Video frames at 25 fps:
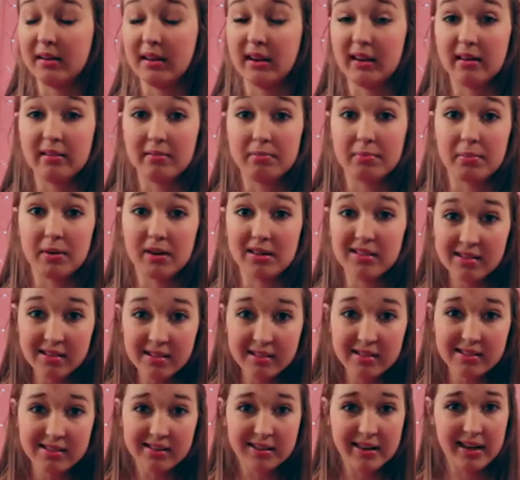I, uh,
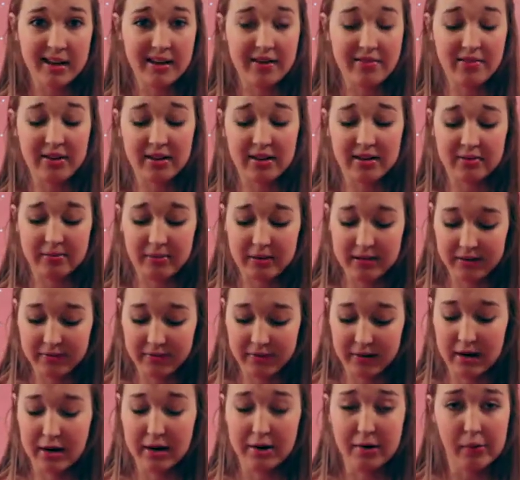prices are kind of expensive,
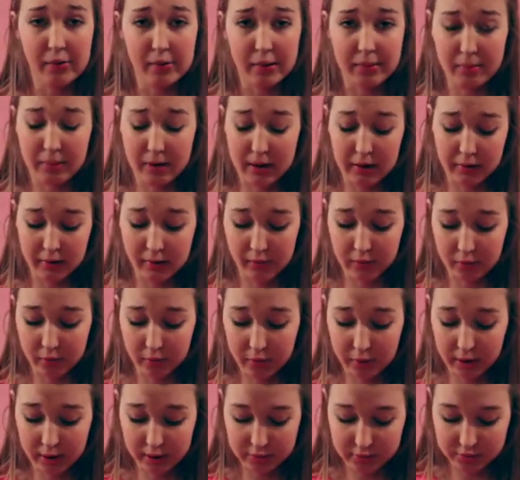and I don't want to pay like
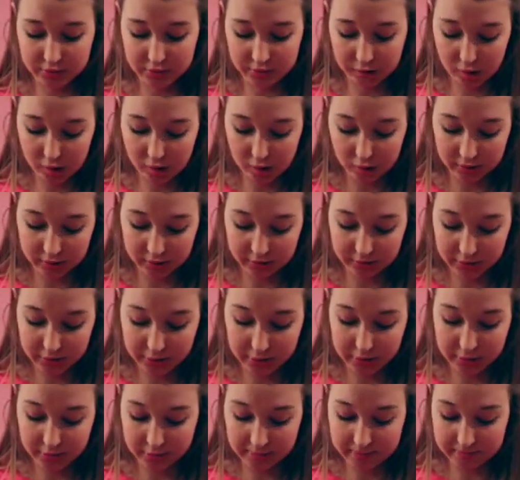40 extra dollars for a
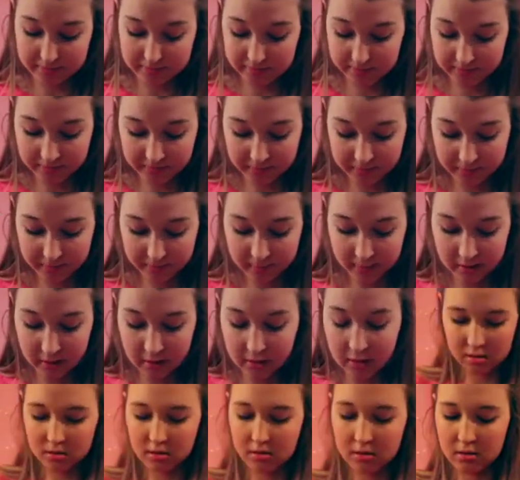new one.
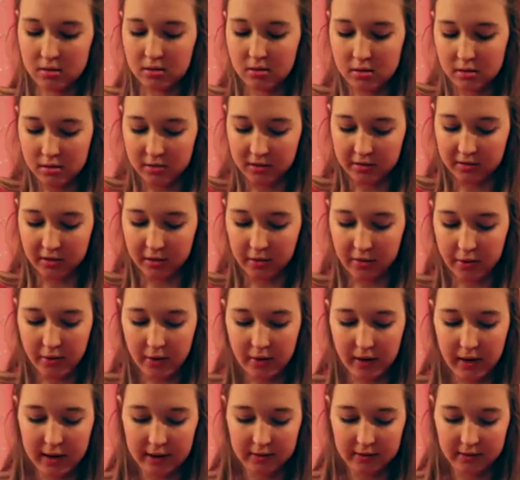So,
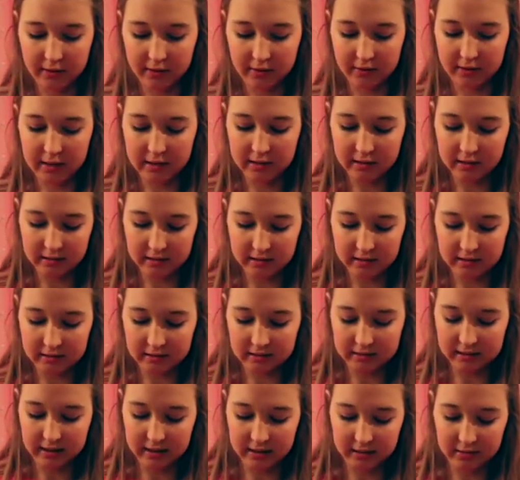okay, so since this
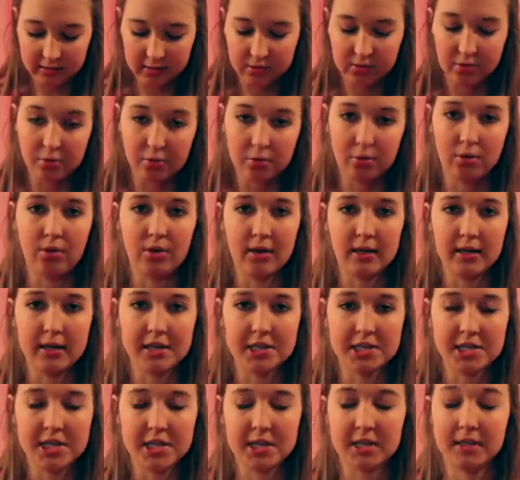is like school
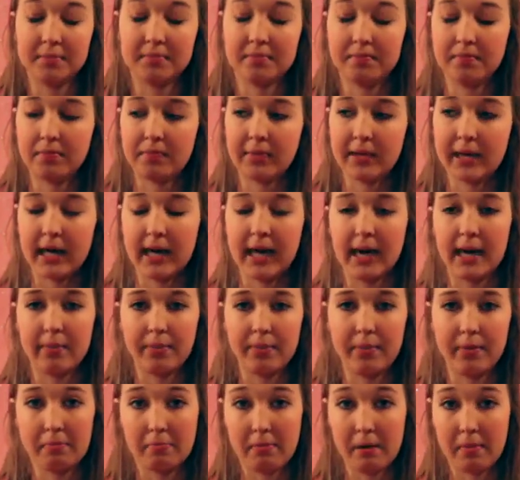edition, I
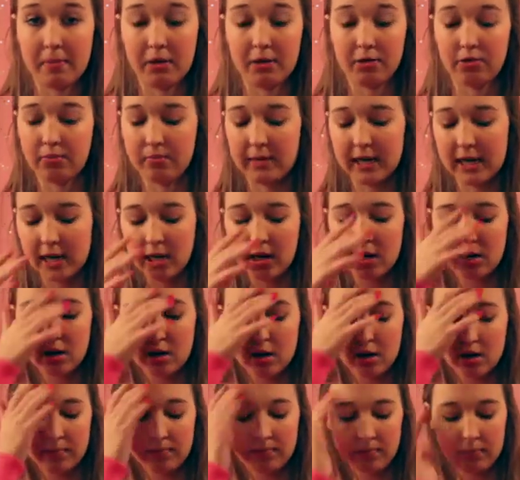had to put my pencil bag in
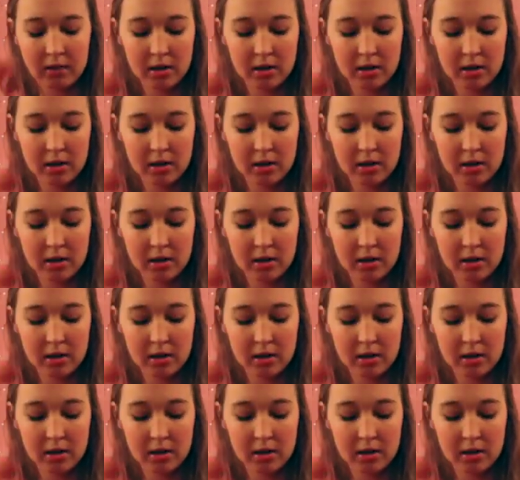here.